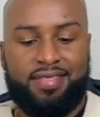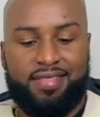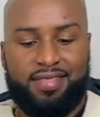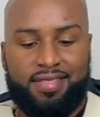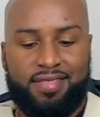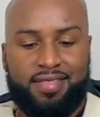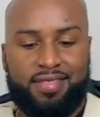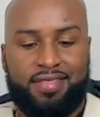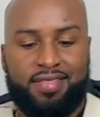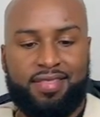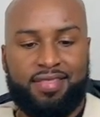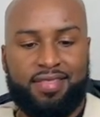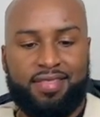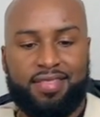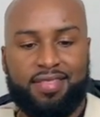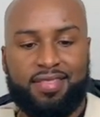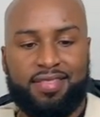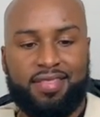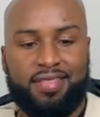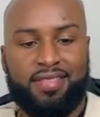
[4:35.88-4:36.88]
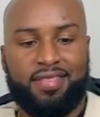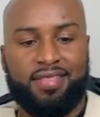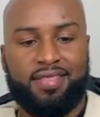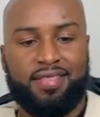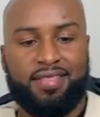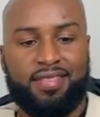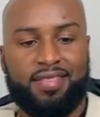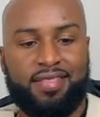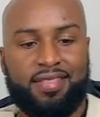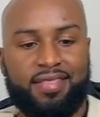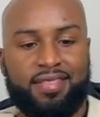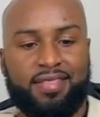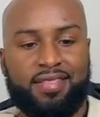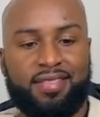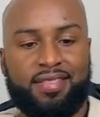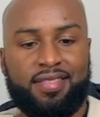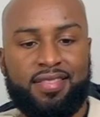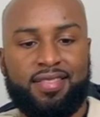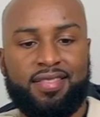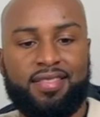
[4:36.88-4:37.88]

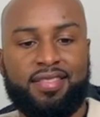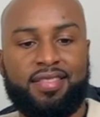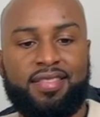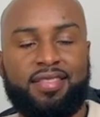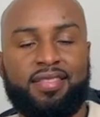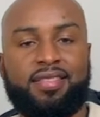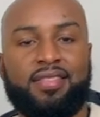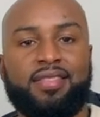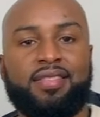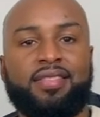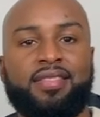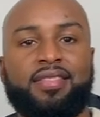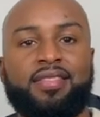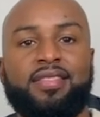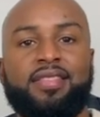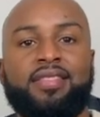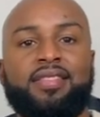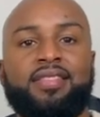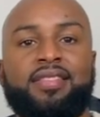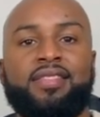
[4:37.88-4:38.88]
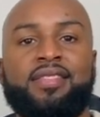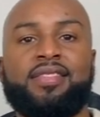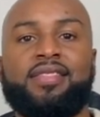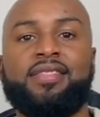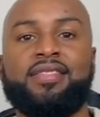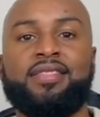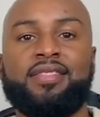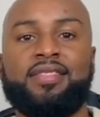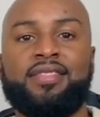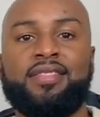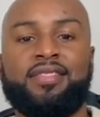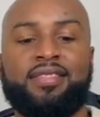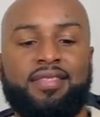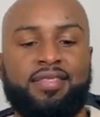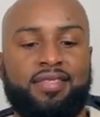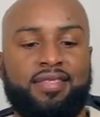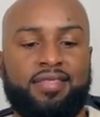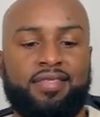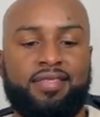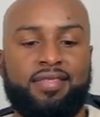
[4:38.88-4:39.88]

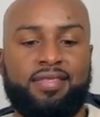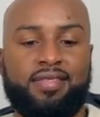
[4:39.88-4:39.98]
This person isn't speaking.